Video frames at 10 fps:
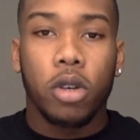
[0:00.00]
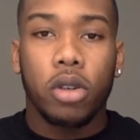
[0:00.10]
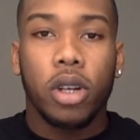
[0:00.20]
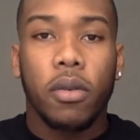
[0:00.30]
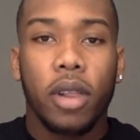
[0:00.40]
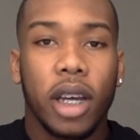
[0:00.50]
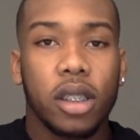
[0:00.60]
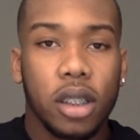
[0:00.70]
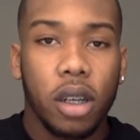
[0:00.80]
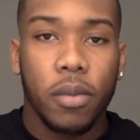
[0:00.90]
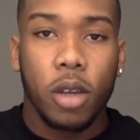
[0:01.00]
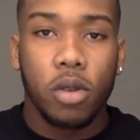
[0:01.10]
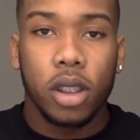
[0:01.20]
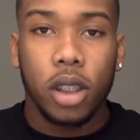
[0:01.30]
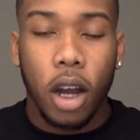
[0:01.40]
Once you're in that relationship and you
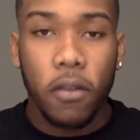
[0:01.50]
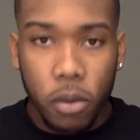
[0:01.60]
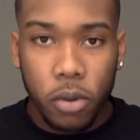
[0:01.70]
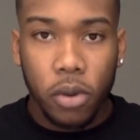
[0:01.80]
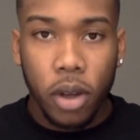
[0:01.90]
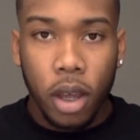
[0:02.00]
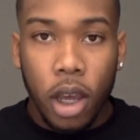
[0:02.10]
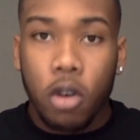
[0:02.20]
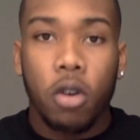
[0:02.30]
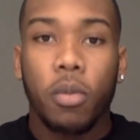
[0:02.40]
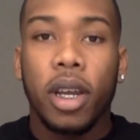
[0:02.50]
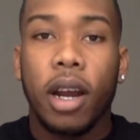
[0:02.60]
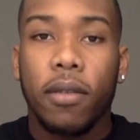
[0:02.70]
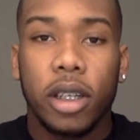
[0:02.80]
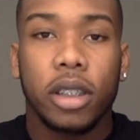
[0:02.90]
just comfortable, you're gonna be in
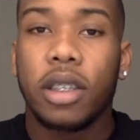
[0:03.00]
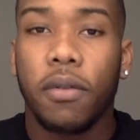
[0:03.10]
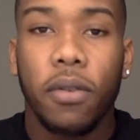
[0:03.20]
that relationship